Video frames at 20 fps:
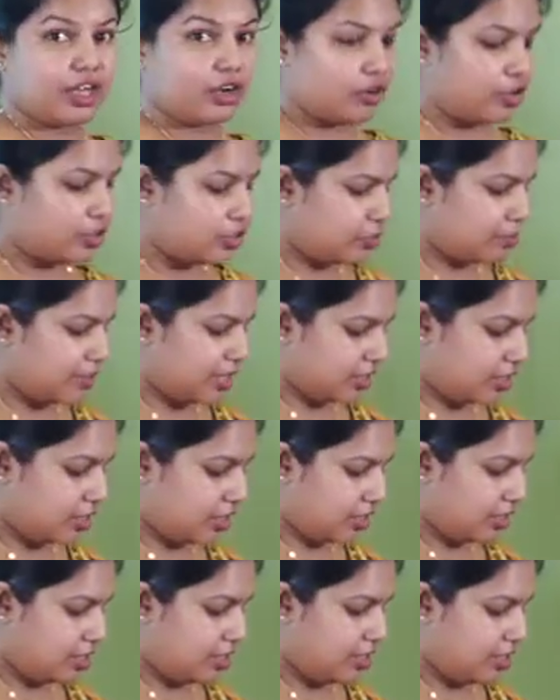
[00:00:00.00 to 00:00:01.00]
going to
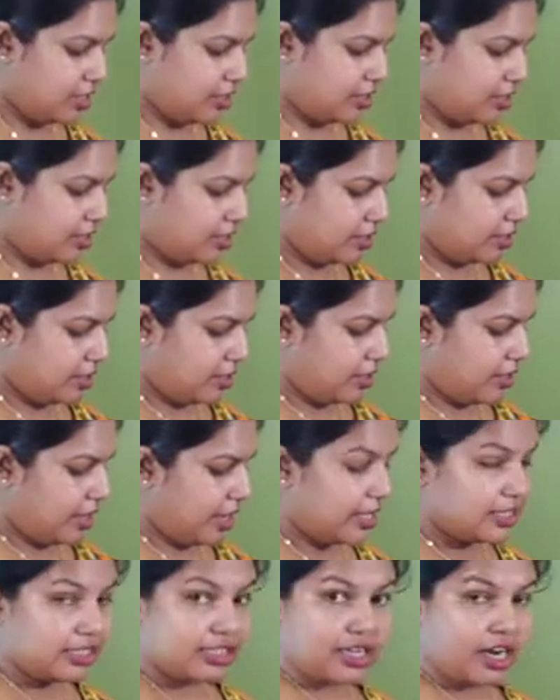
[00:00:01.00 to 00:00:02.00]
measure
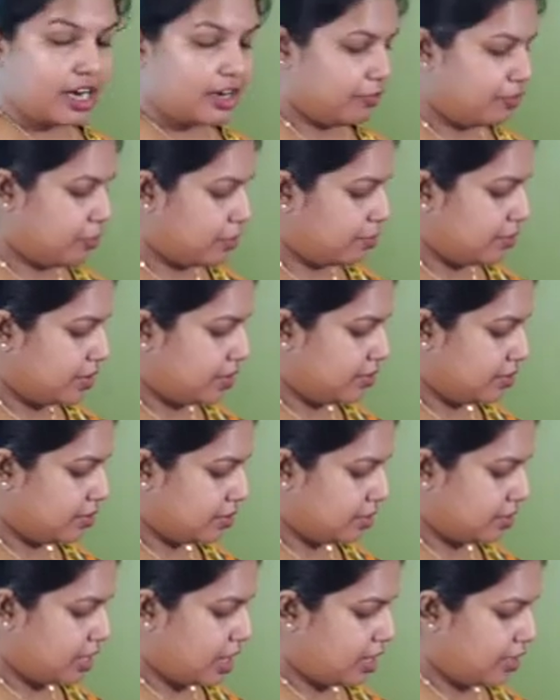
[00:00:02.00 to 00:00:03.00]
and start from the
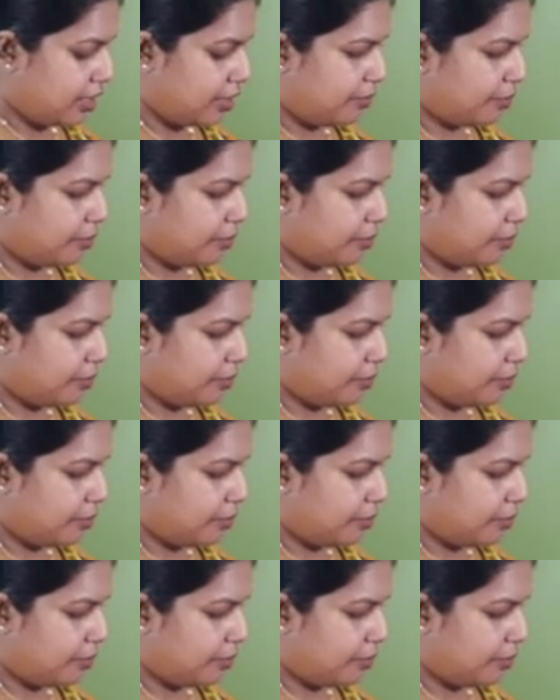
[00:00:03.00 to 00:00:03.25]
starting